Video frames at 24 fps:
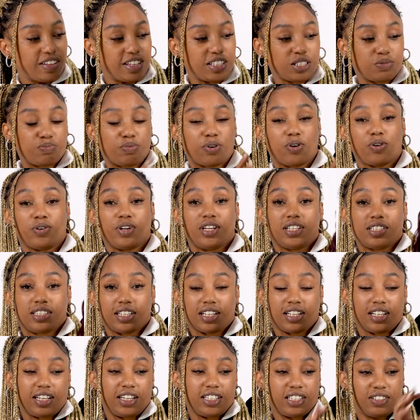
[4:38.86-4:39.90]
this
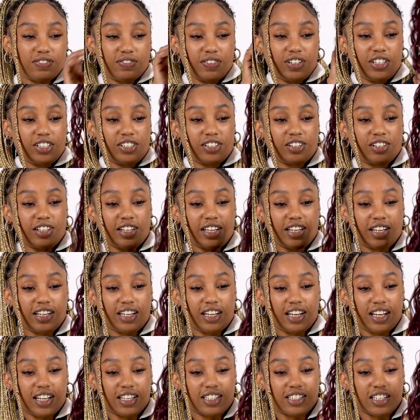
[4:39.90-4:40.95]
ponytail is featured in
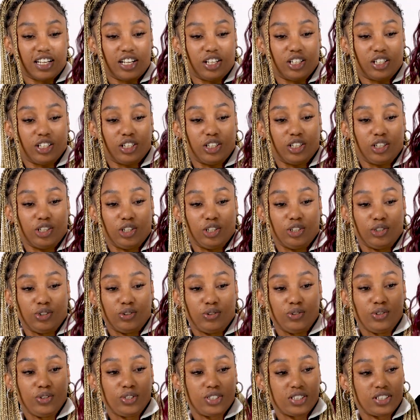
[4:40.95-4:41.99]
is a
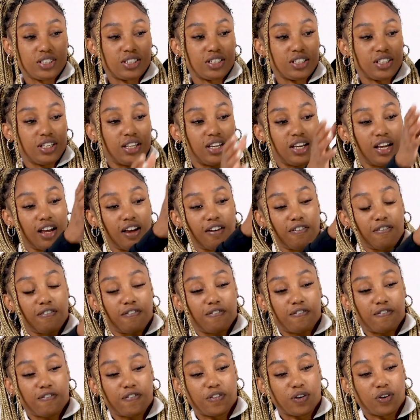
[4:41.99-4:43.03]
loose,
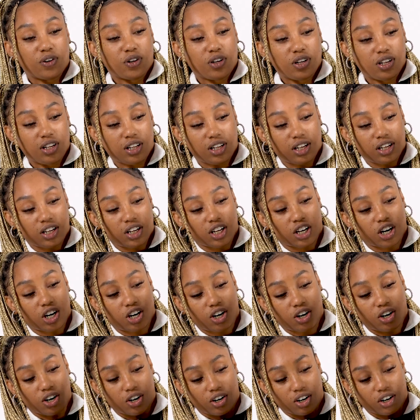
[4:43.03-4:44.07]
full
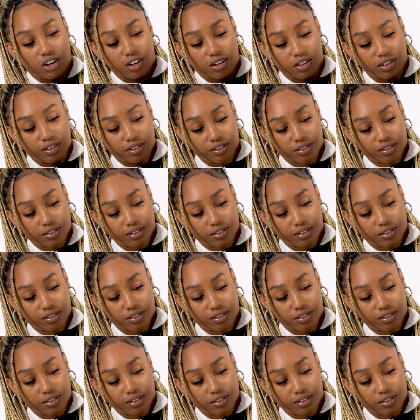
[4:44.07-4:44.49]
curl.